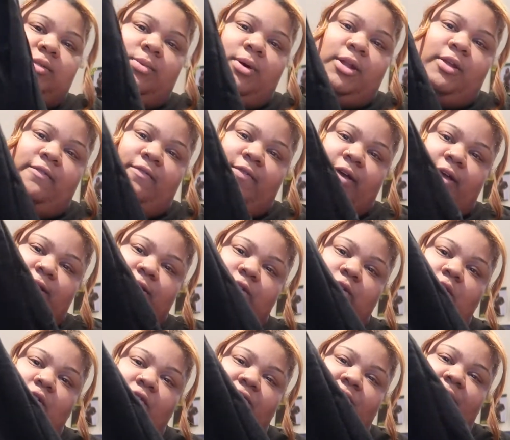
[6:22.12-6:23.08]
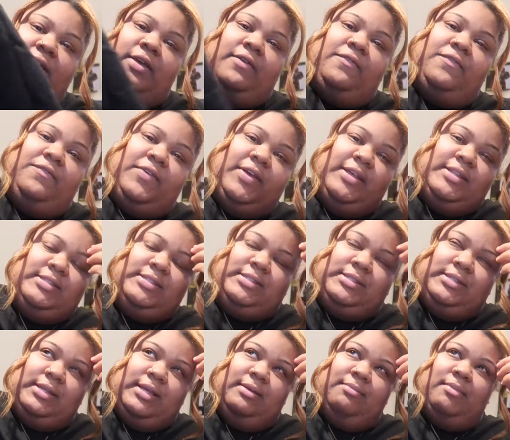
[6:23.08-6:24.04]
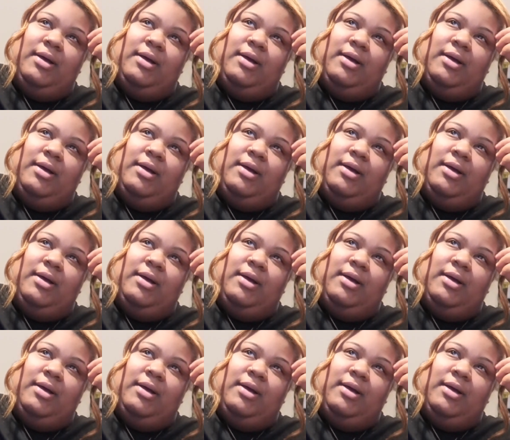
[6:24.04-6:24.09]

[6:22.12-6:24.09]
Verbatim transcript: sweater vest. So hopefully it fits in